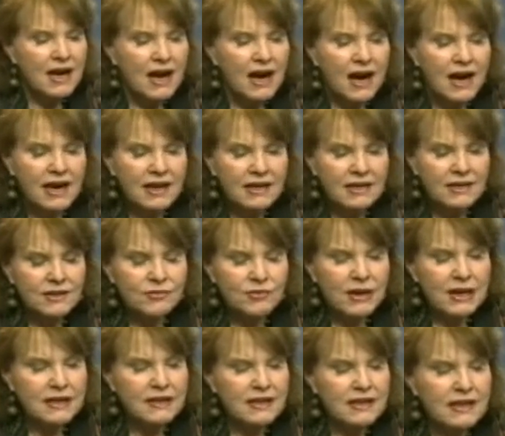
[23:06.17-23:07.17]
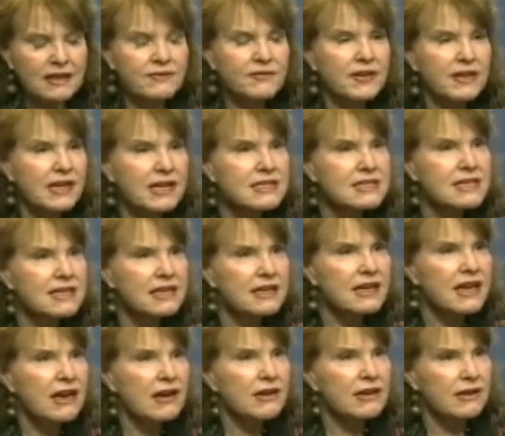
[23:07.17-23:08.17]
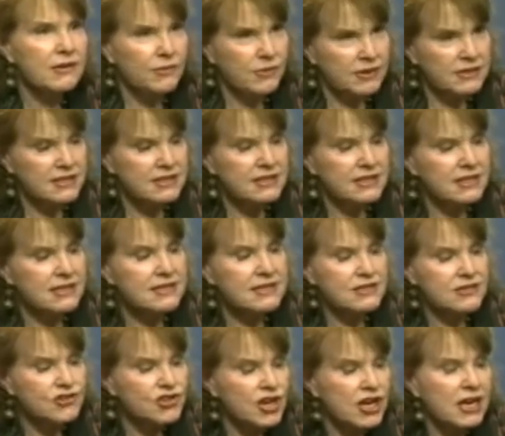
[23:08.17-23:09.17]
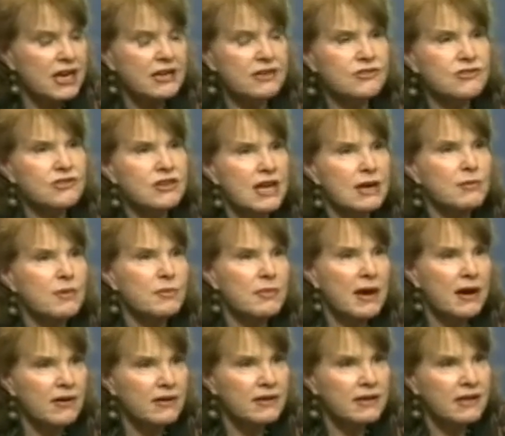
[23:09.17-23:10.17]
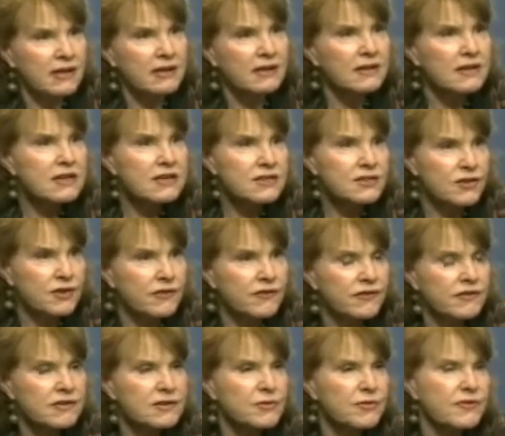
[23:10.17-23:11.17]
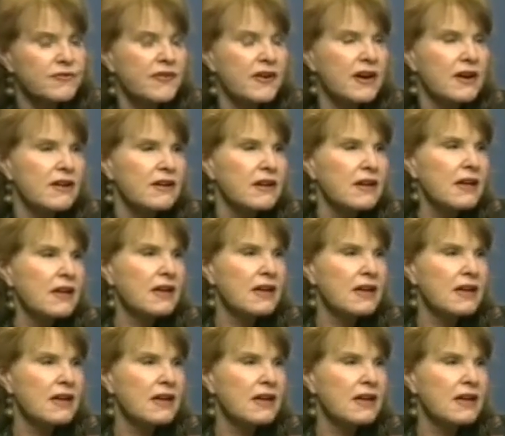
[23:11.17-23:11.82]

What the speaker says: I had read that in Valencia County, once this change came about and the servers were fired,